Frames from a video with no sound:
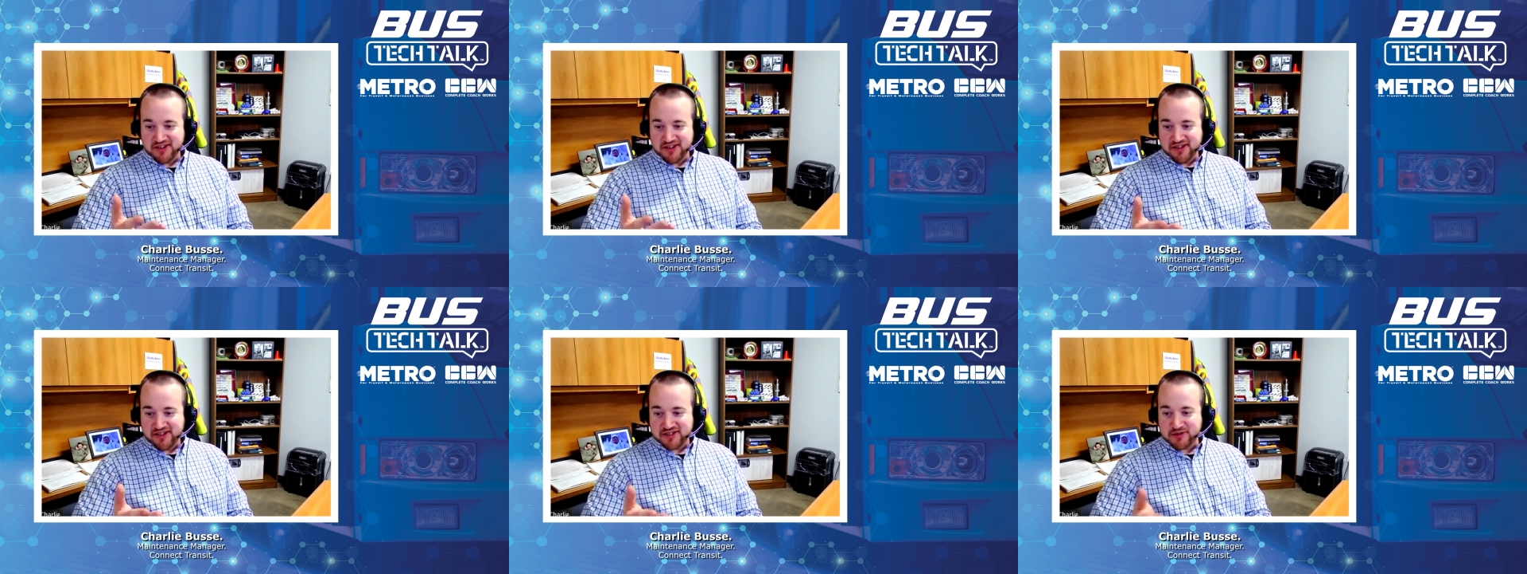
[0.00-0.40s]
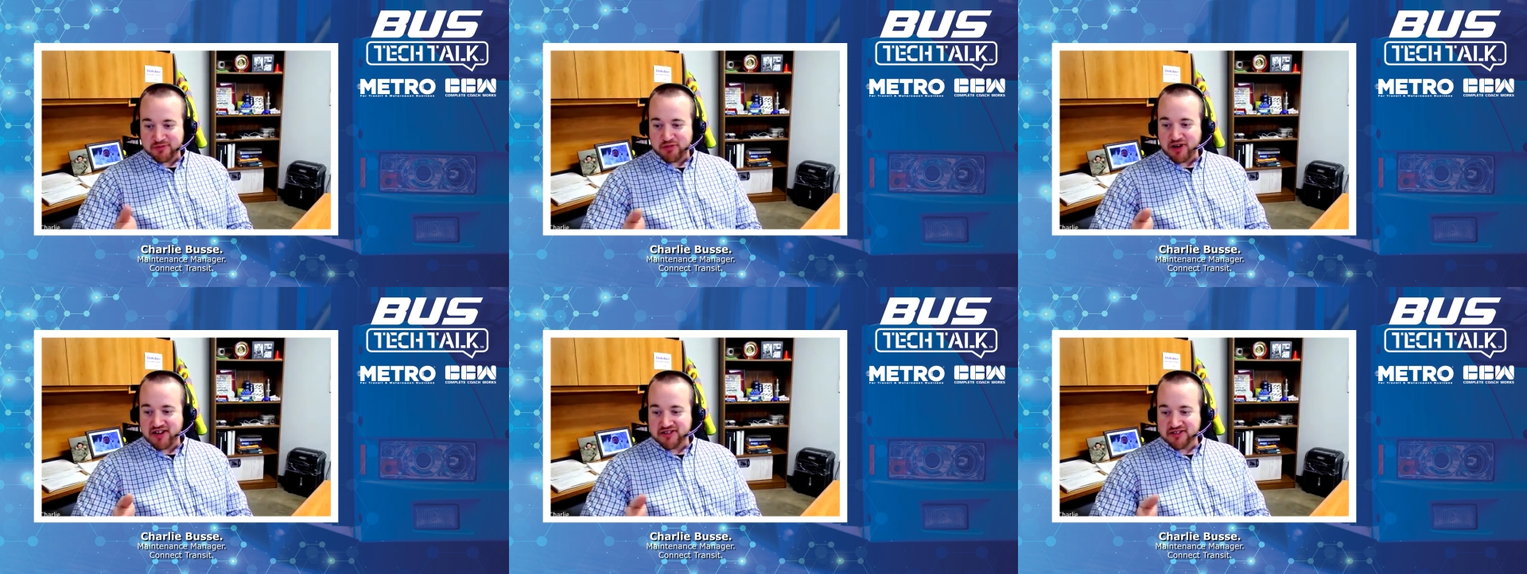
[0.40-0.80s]

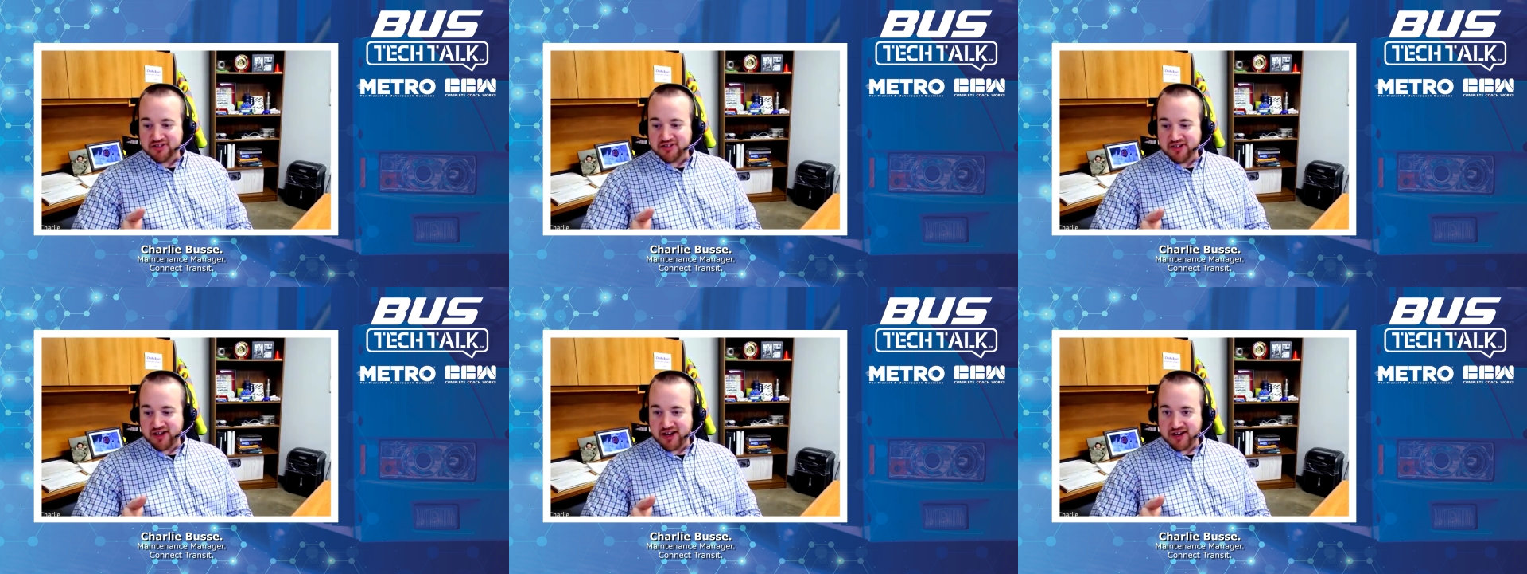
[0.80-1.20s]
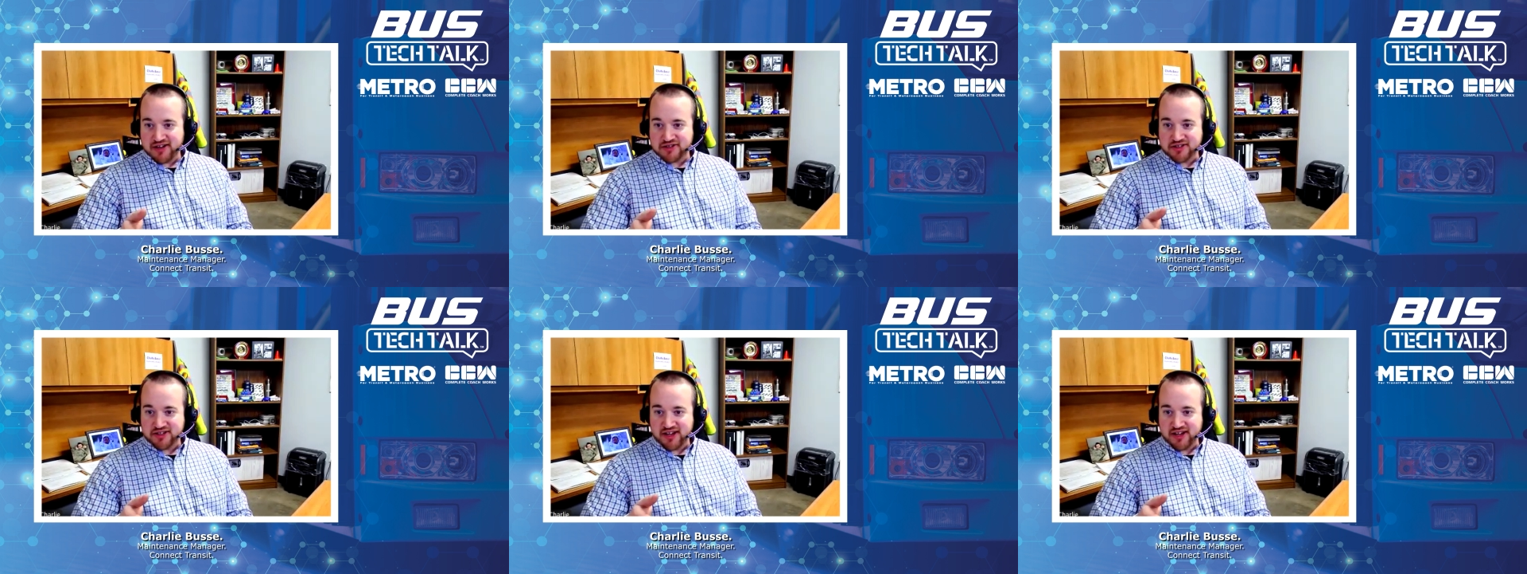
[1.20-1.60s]
Surprisingly, I
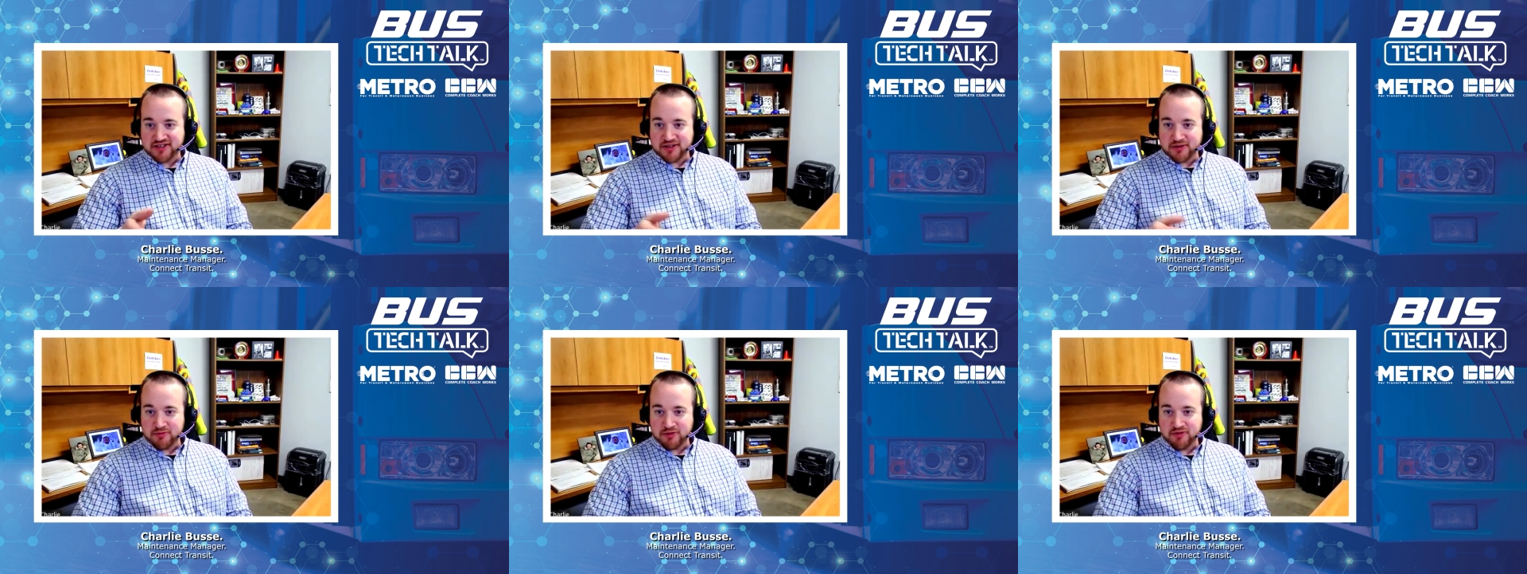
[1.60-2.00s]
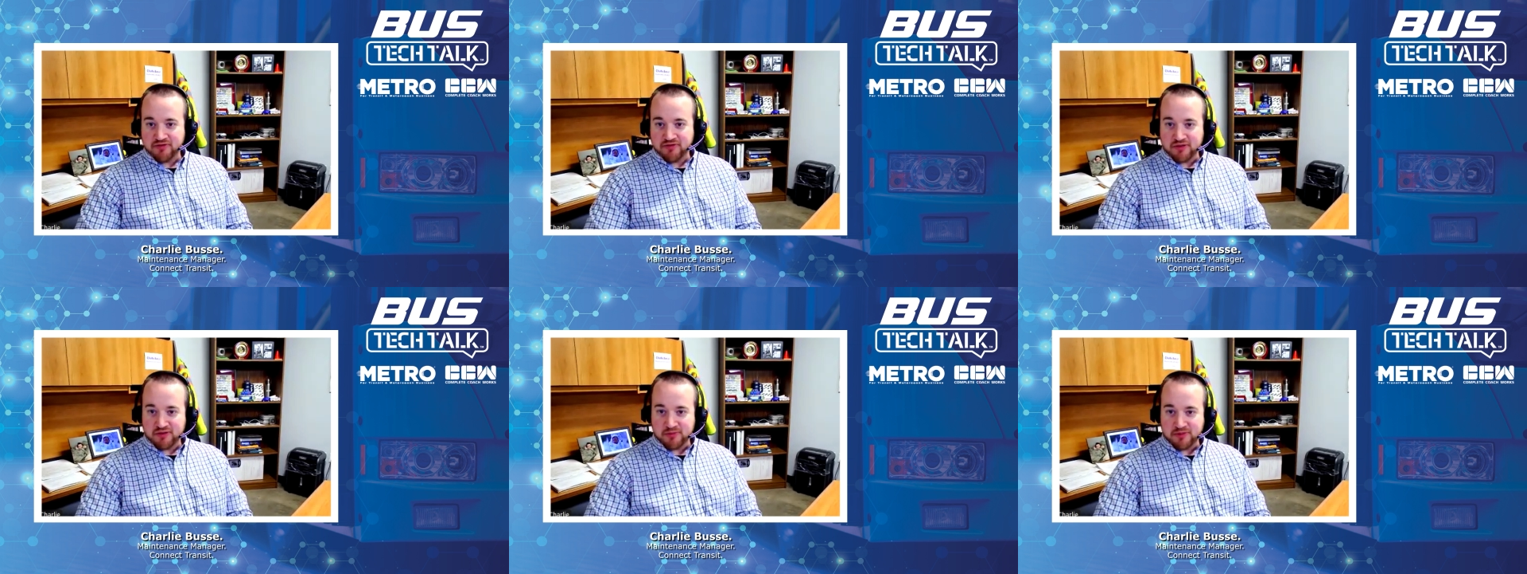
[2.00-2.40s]
actually had someone
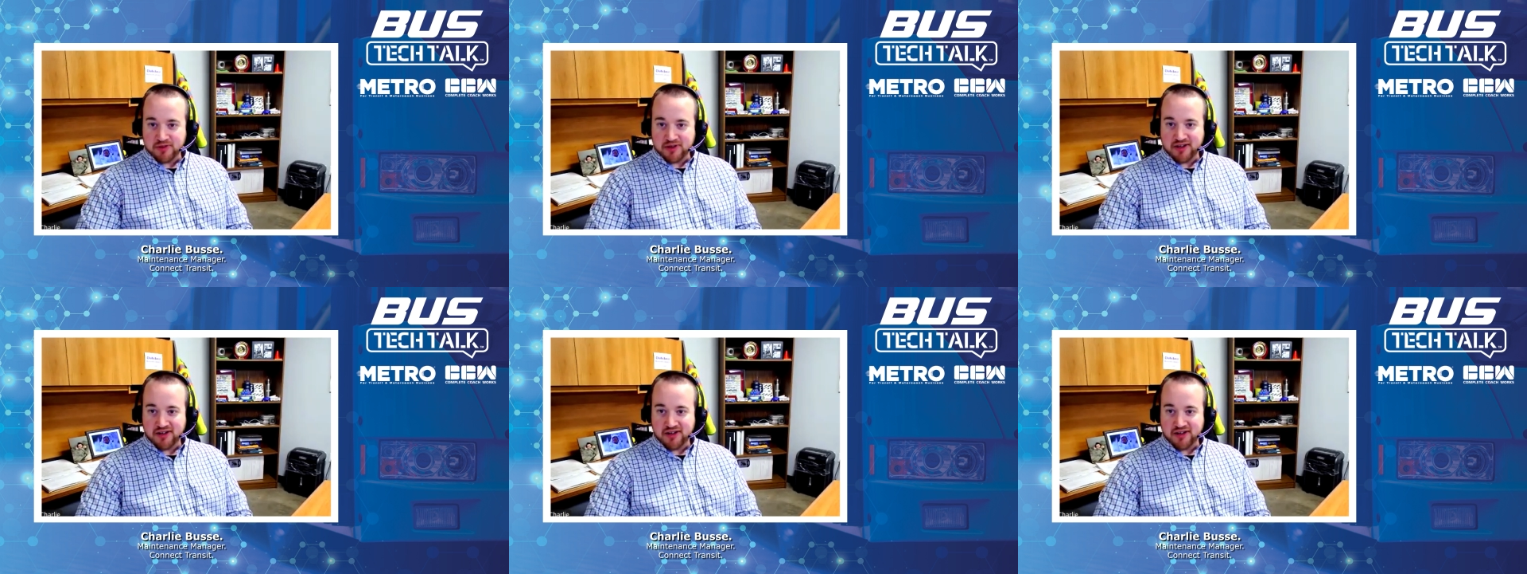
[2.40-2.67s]
from